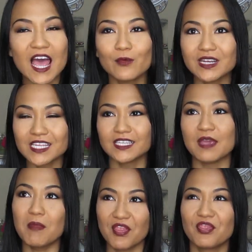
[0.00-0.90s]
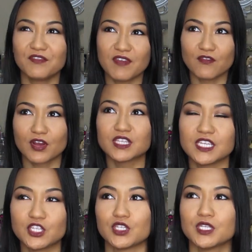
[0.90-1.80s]
I wouldn't say monthly favorites,
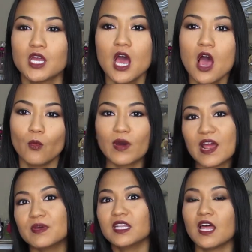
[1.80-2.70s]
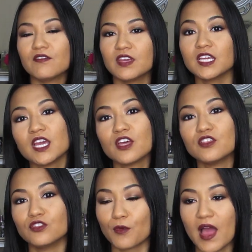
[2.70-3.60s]
it's just what I've been loving
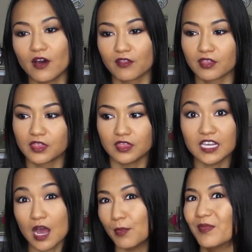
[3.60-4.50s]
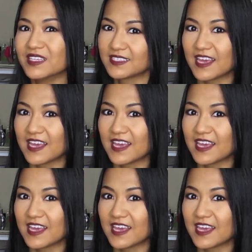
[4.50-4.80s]
throughout the couple months